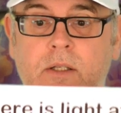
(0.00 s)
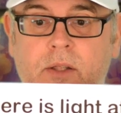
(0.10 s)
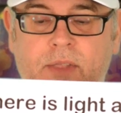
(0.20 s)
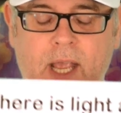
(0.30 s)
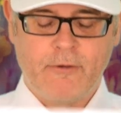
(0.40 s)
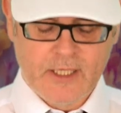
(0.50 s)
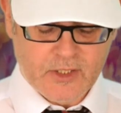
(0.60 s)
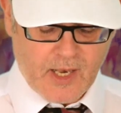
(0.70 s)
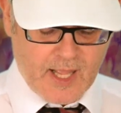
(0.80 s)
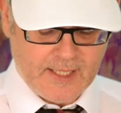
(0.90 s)
there is
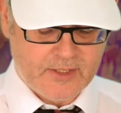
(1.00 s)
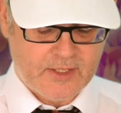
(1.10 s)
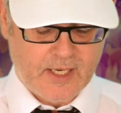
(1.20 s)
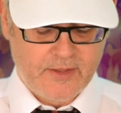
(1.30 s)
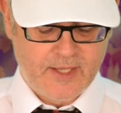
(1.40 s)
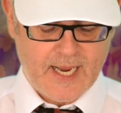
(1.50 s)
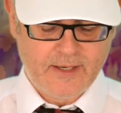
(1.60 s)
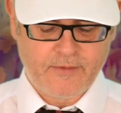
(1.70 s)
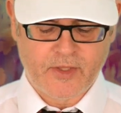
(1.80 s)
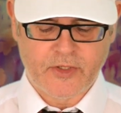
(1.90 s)
light at the end
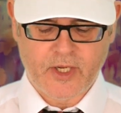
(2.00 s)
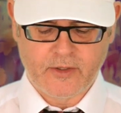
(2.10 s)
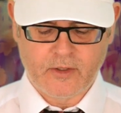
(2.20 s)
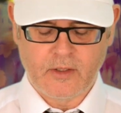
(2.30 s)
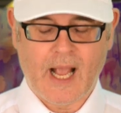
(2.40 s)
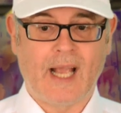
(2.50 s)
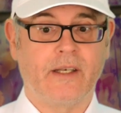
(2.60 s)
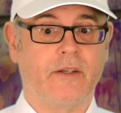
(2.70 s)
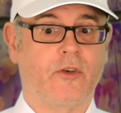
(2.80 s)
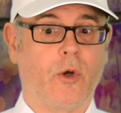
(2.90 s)
of the tunnel, and
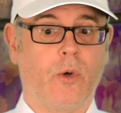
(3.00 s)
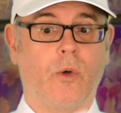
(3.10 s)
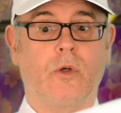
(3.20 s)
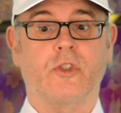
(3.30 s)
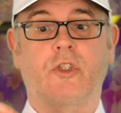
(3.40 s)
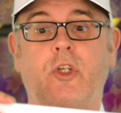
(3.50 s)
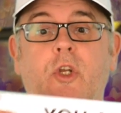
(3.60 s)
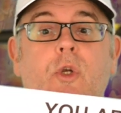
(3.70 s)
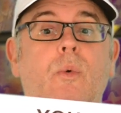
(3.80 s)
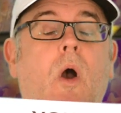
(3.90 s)
of course,
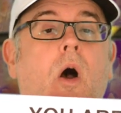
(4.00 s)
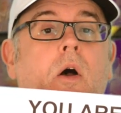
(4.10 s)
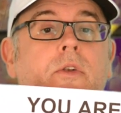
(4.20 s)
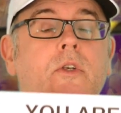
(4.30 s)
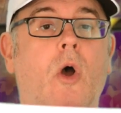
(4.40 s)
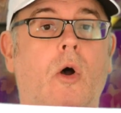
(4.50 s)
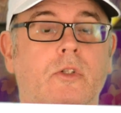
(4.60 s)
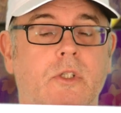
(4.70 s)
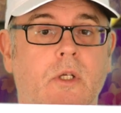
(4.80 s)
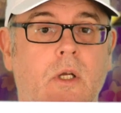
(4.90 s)
you are
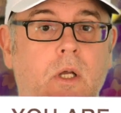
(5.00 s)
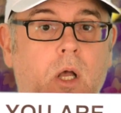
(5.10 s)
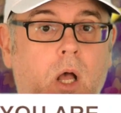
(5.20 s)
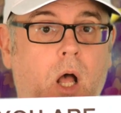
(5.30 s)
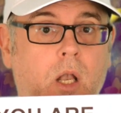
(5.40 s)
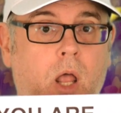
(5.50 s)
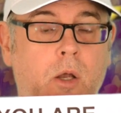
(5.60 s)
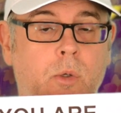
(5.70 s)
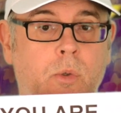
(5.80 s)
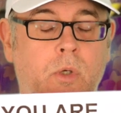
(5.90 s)
not
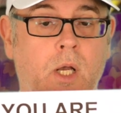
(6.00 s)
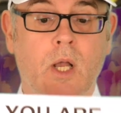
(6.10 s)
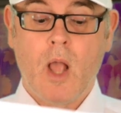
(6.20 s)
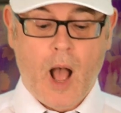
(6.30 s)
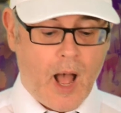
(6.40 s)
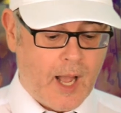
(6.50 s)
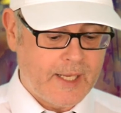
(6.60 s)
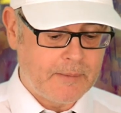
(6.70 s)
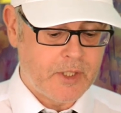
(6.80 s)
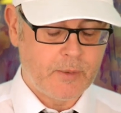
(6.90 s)
alone. I
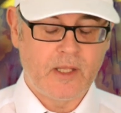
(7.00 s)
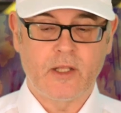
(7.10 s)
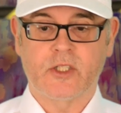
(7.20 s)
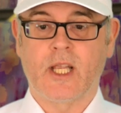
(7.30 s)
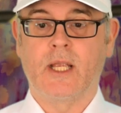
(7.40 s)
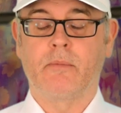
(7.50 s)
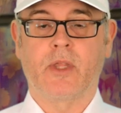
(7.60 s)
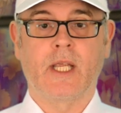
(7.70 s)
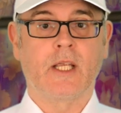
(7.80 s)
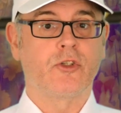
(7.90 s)
am doing the same
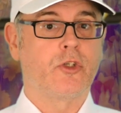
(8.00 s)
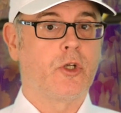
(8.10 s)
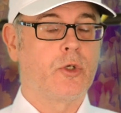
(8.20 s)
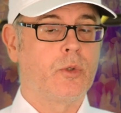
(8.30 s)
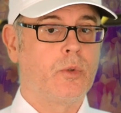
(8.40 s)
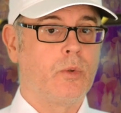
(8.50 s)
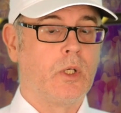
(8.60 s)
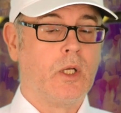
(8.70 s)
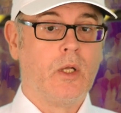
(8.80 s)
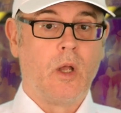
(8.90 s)
thing as you.
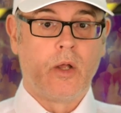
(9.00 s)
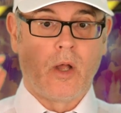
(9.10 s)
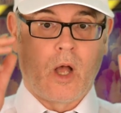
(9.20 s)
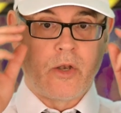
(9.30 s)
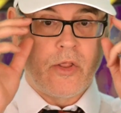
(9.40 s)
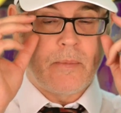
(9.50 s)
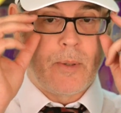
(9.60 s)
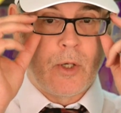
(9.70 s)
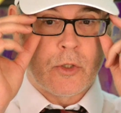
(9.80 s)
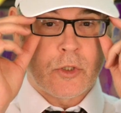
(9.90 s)
Another
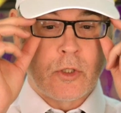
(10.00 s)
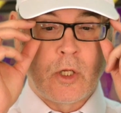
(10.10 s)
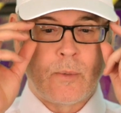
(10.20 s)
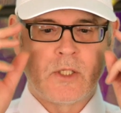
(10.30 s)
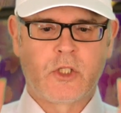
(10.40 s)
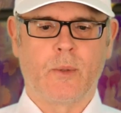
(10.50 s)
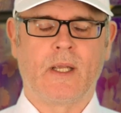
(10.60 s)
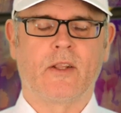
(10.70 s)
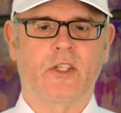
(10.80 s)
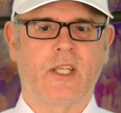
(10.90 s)
person who is
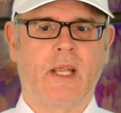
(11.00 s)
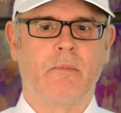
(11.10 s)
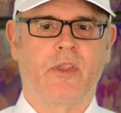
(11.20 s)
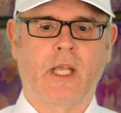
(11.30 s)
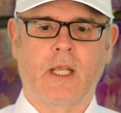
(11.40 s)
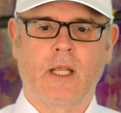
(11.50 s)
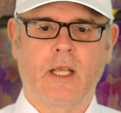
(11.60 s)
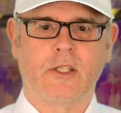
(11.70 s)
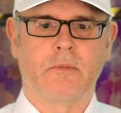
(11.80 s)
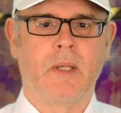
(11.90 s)
doing the same thing
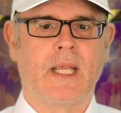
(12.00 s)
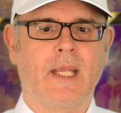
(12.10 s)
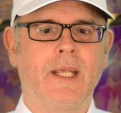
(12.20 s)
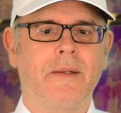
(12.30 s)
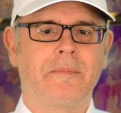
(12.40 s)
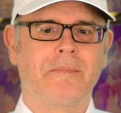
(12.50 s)
as me